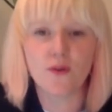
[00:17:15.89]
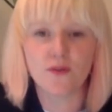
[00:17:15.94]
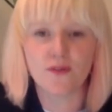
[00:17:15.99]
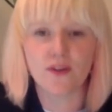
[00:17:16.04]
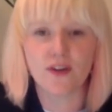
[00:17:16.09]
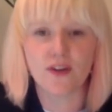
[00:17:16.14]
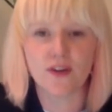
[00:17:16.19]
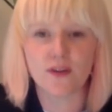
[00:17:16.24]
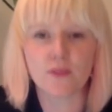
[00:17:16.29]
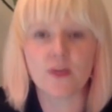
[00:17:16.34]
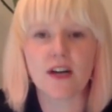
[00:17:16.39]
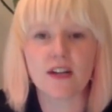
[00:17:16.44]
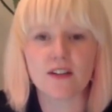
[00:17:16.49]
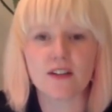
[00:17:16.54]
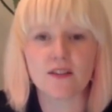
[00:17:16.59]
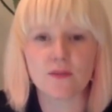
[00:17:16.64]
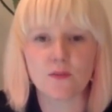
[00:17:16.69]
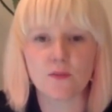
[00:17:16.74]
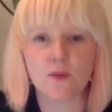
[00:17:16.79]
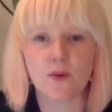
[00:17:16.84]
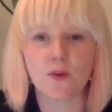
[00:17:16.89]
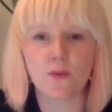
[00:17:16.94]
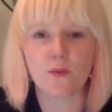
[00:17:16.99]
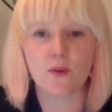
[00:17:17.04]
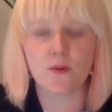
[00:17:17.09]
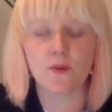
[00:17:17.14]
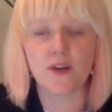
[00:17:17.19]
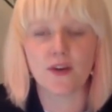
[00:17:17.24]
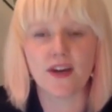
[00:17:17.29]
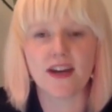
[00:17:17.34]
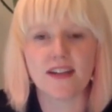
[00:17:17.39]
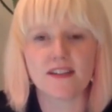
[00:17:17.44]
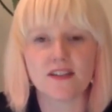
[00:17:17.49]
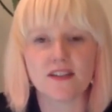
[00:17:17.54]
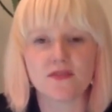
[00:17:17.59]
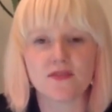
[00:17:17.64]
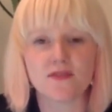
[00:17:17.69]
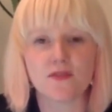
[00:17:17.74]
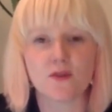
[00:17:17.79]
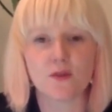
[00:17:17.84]
fine well what we're
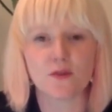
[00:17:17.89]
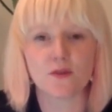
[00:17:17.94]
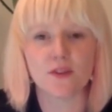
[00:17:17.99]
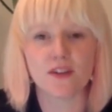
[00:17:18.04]
headed for.